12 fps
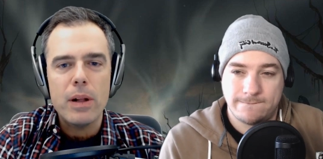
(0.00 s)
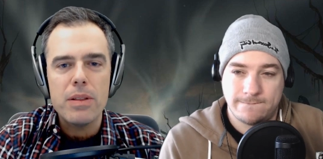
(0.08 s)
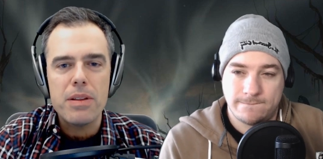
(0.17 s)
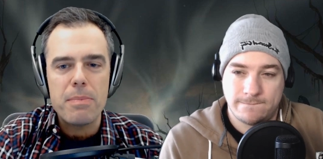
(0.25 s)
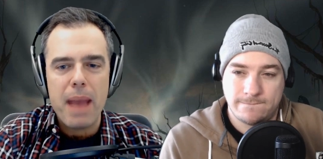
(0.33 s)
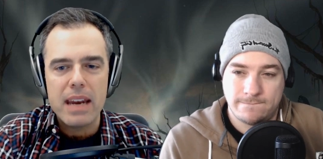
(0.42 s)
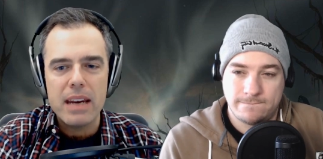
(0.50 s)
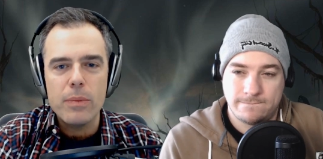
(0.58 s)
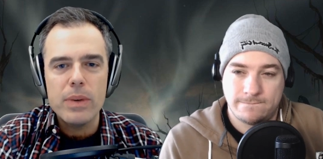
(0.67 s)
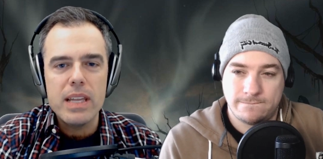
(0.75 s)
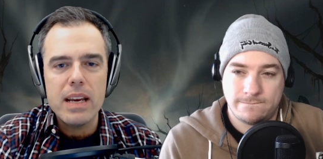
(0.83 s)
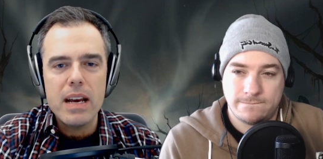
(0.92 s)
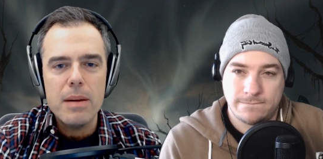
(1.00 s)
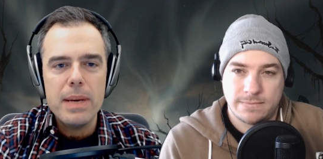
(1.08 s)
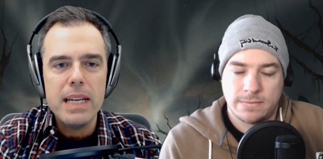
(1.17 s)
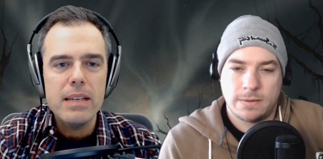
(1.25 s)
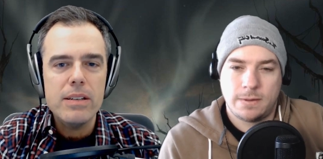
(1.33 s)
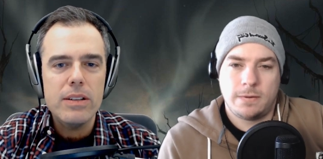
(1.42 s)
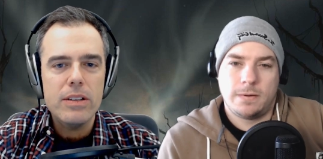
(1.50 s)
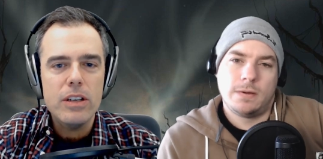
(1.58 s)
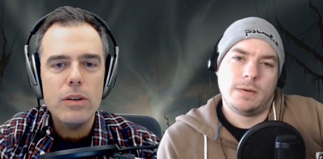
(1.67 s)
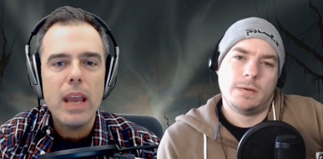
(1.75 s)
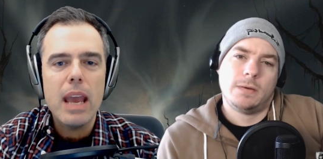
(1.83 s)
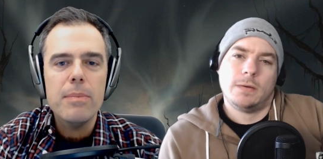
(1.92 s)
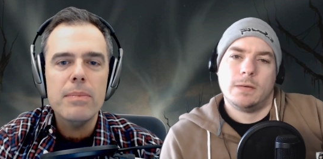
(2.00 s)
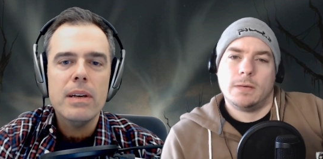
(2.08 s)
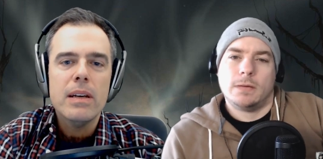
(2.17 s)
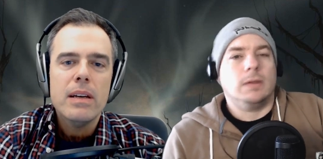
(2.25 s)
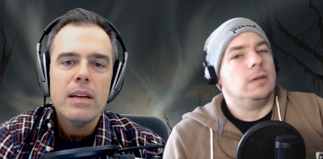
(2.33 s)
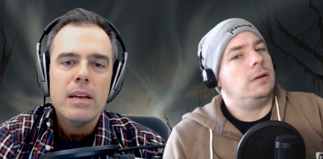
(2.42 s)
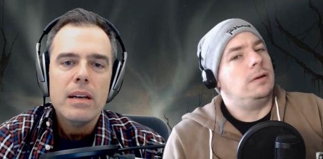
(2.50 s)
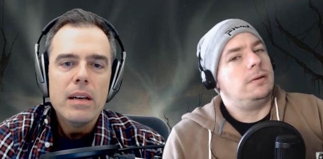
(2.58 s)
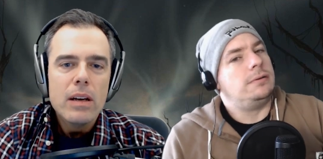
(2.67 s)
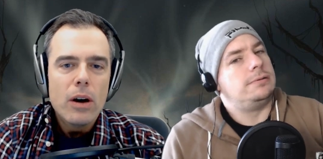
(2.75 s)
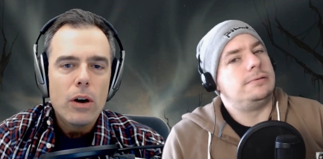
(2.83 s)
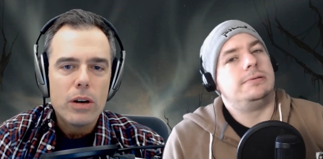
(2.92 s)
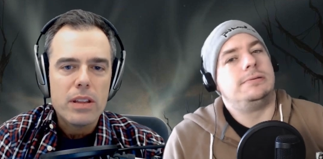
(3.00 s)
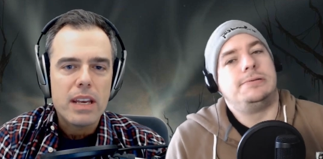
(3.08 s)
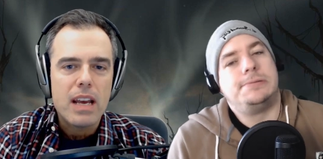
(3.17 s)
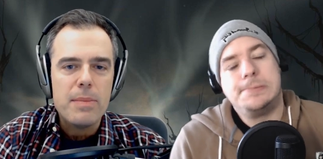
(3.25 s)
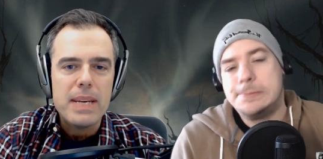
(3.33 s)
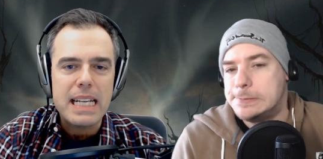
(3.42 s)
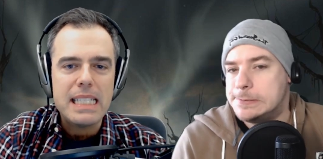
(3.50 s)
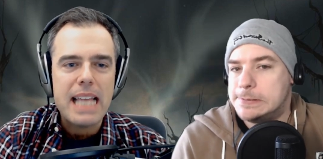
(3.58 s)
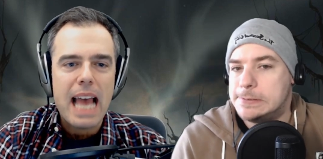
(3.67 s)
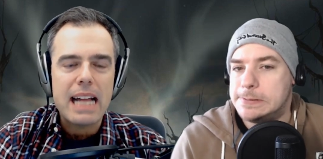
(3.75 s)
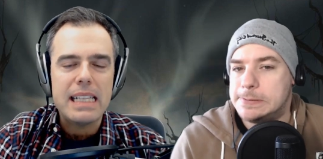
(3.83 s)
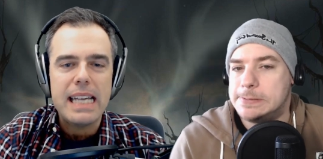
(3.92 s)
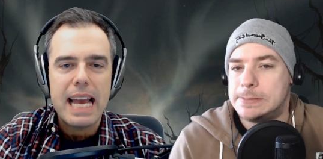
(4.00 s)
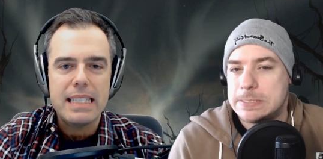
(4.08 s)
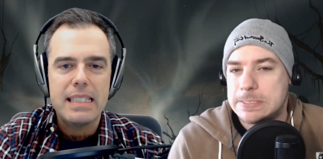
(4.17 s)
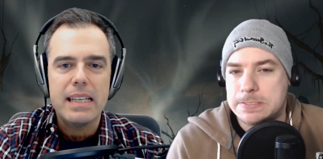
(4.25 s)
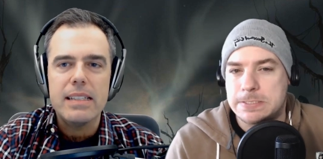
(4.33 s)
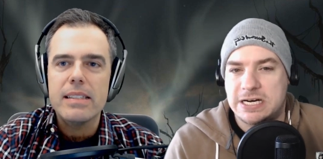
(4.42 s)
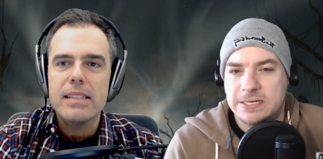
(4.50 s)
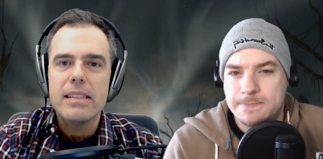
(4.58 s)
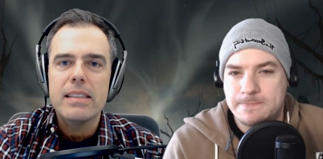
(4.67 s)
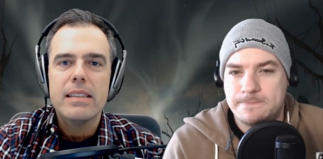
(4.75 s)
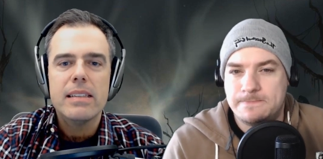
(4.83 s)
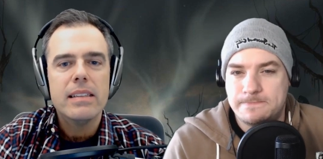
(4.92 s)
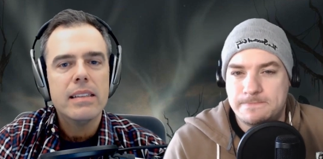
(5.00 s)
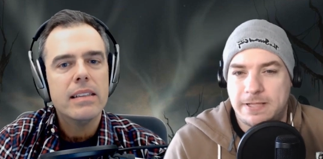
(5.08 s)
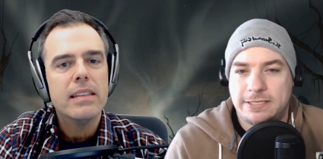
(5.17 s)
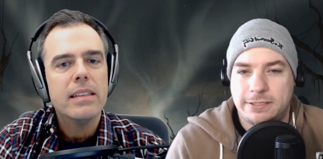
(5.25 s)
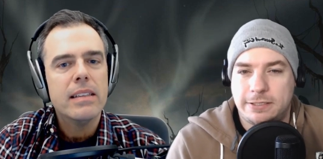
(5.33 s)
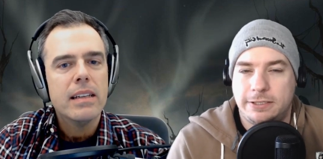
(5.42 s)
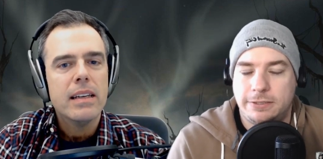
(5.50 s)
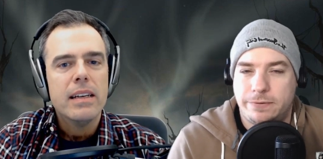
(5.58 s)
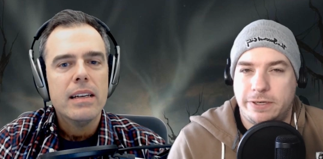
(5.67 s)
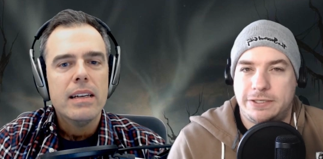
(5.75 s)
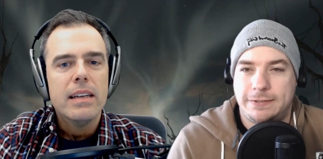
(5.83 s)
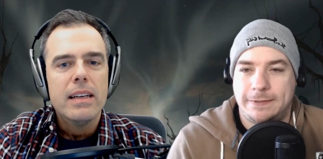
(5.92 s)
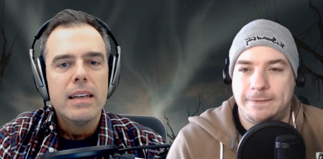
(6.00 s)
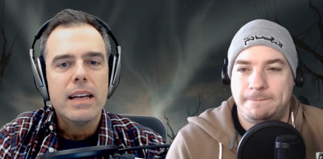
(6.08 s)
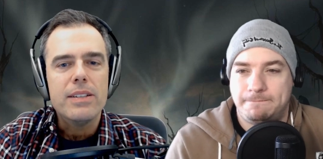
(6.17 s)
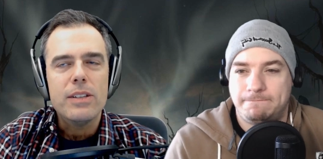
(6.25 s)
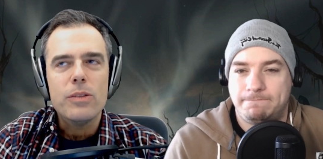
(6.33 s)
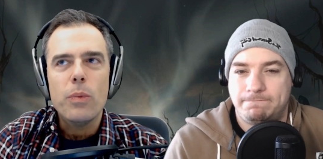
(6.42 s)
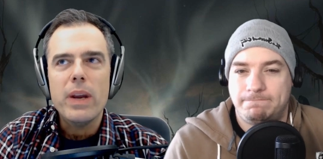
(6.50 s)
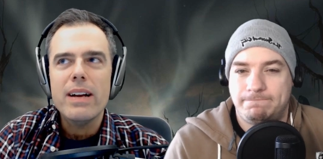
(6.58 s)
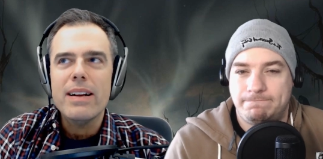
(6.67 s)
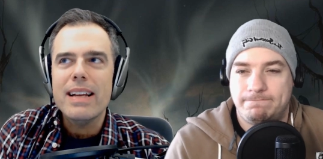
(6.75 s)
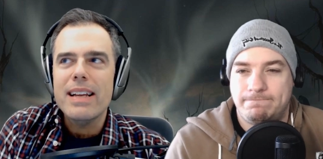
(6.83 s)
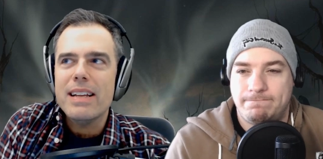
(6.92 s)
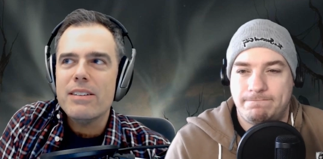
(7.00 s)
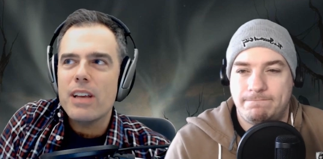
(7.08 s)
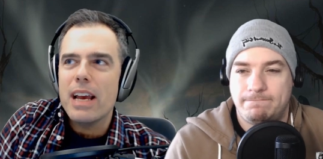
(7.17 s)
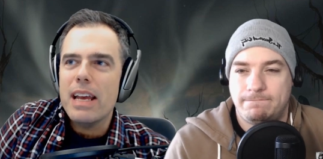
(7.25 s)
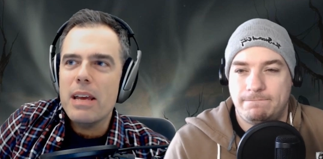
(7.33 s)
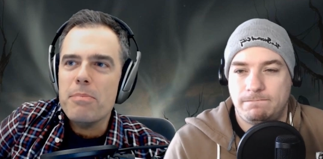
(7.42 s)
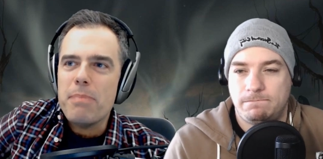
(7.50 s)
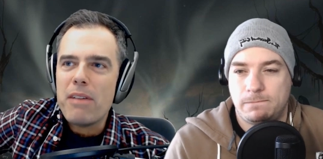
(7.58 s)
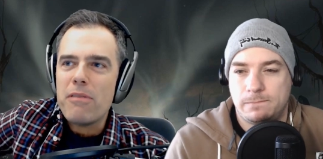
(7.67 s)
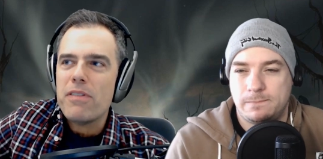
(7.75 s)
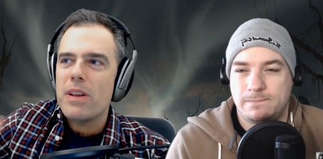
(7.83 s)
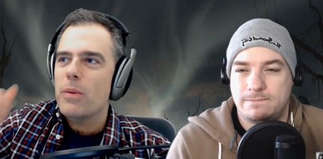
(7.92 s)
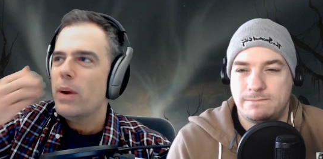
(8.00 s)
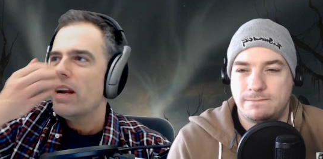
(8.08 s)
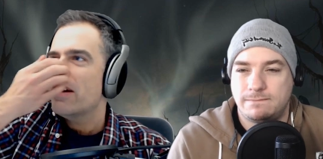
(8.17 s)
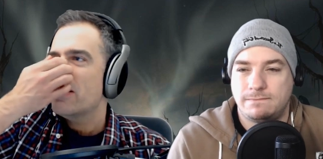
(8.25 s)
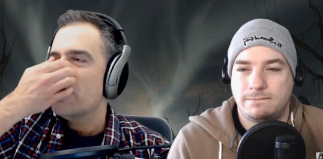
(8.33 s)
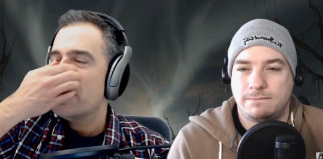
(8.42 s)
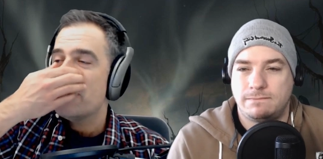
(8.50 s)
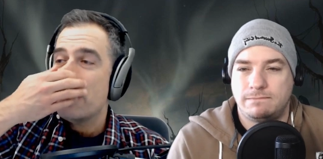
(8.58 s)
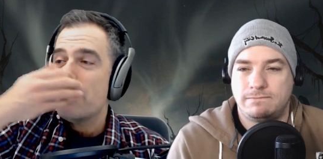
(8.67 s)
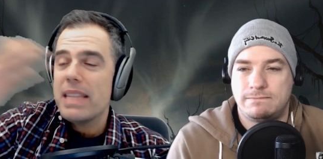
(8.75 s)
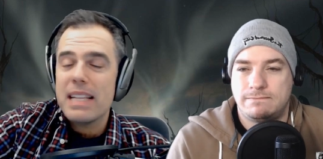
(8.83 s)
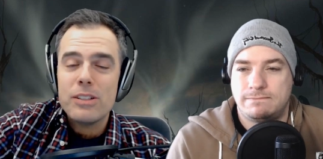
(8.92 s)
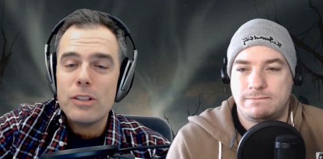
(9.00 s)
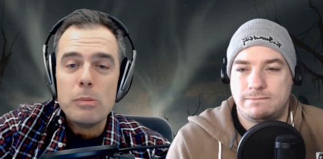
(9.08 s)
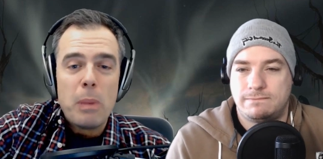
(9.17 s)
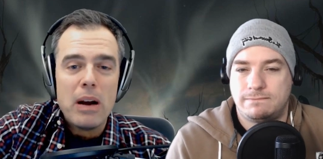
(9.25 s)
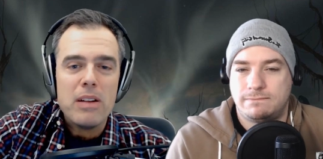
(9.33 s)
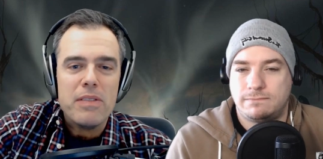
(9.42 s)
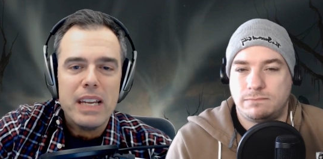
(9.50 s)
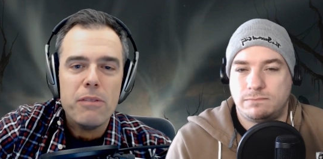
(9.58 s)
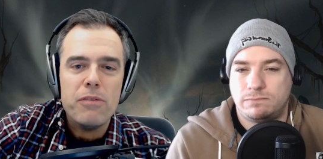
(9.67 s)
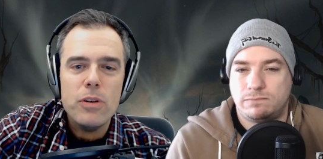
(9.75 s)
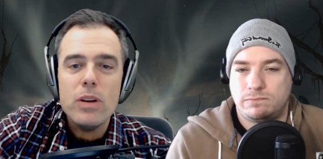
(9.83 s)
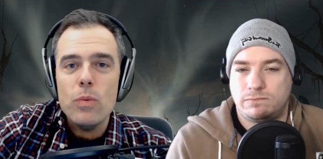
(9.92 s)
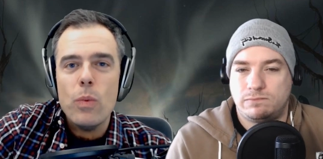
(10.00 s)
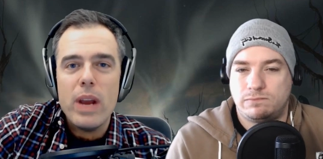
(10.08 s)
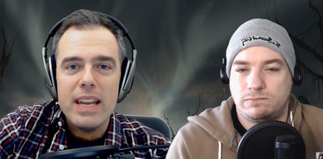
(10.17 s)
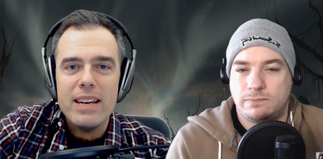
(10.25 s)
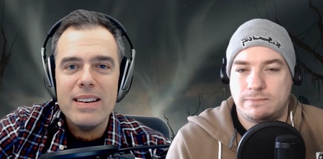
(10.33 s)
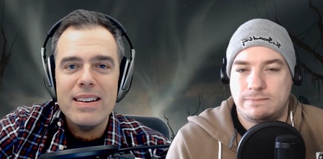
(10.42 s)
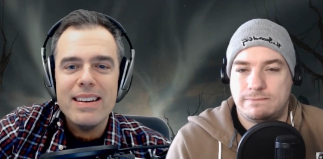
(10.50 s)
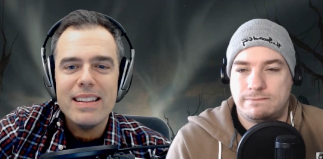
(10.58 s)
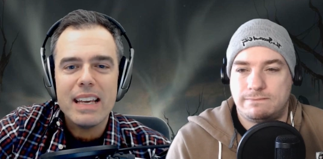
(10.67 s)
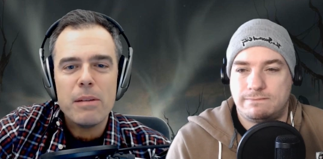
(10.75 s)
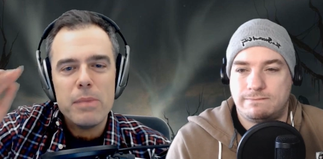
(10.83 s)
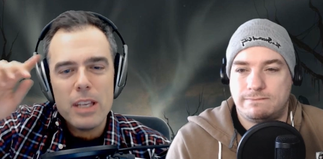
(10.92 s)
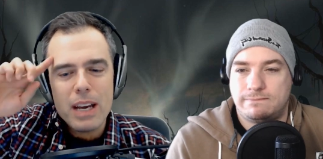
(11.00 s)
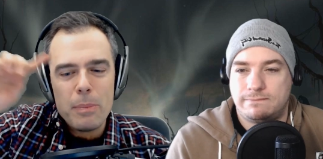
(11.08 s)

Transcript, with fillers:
Speaker 1: all their mana when they come in to the new game, or do they come in exactly as is? Mm.
Speaker 2: That's a good question.
Speaker 1: Because it's weird. It, it, it might feel weird, but maybe that's just part of it. If you can win, like you got